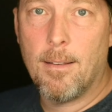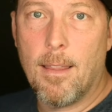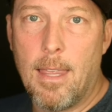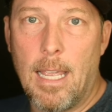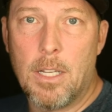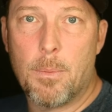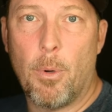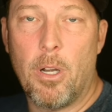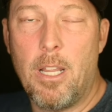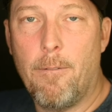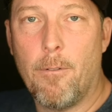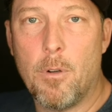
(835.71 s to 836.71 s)
Thanks,
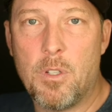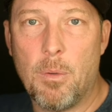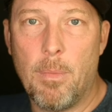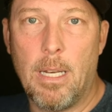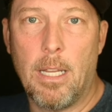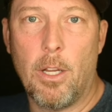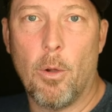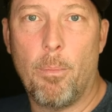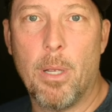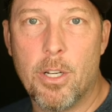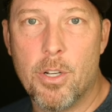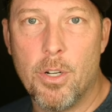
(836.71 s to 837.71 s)
Brittany, for submitting your
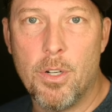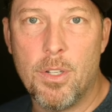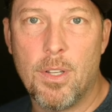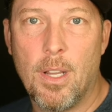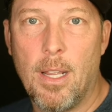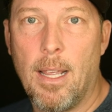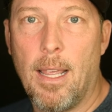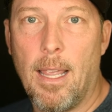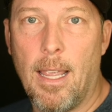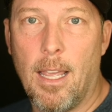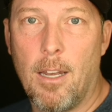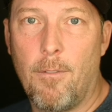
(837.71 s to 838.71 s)
pictures.
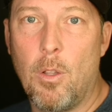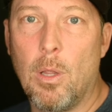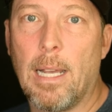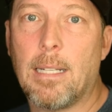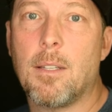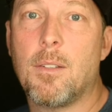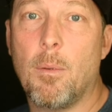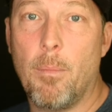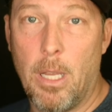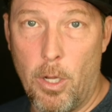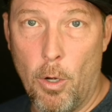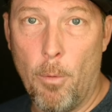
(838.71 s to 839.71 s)
And if you'd like to
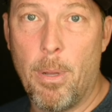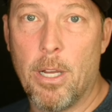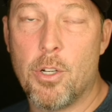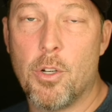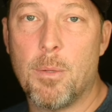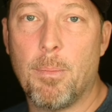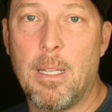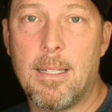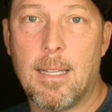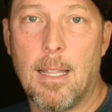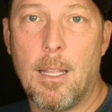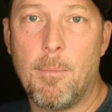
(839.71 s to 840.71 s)
submit your pictures, please
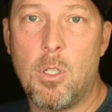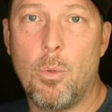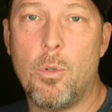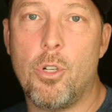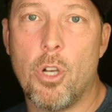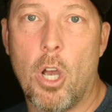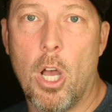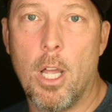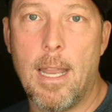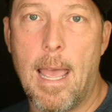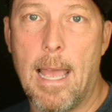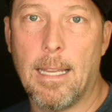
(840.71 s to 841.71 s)
send them to
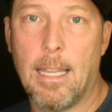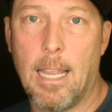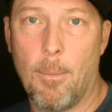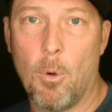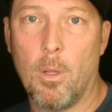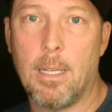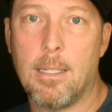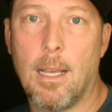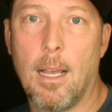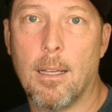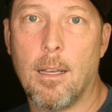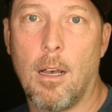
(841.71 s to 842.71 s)

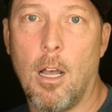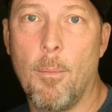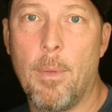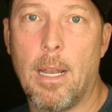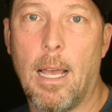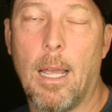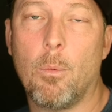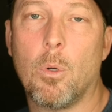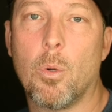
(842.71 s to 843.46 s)
john@kemmerling.com, and I will